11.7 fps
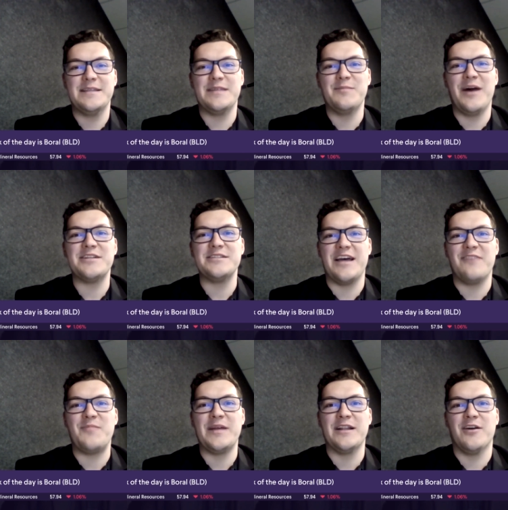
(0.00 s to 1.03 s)
the margins
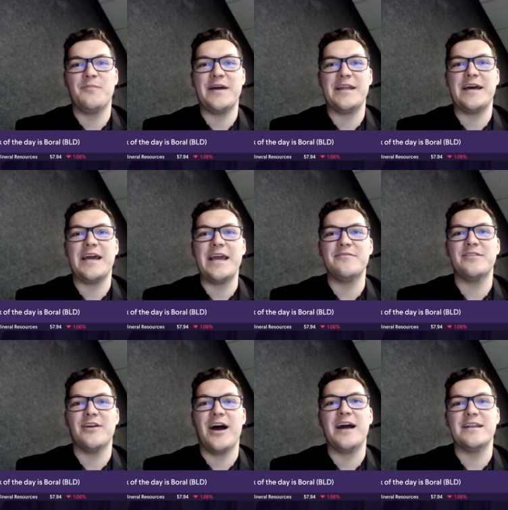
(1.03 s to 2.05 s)
have been a lot better, even
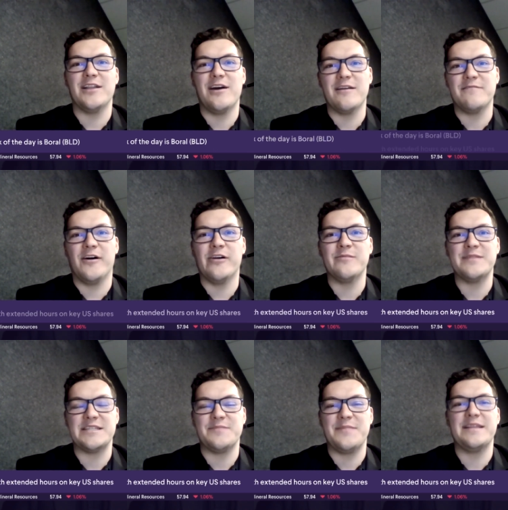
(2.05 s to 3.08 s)
though underlying volumes
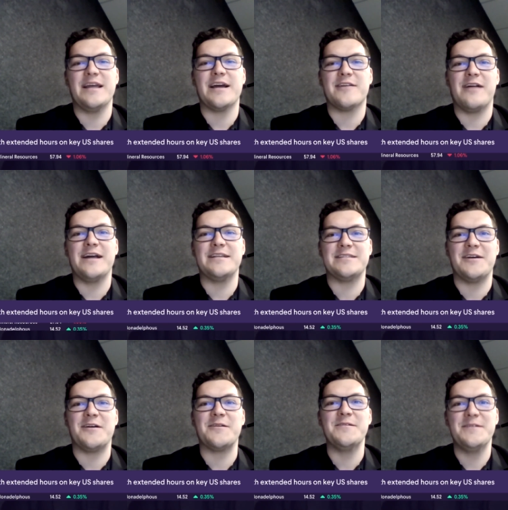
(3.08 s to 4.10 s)
hasn't been that great.
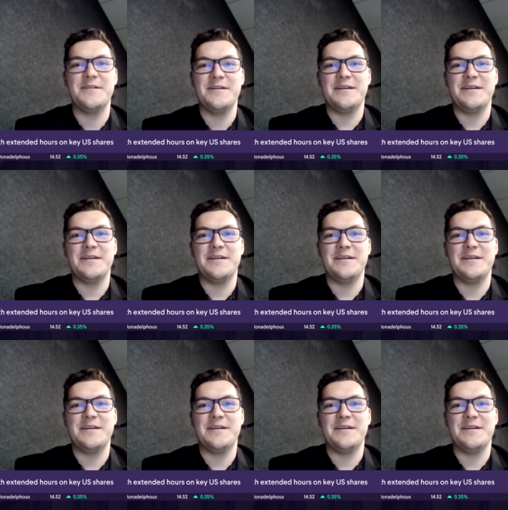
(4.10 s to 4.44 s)
So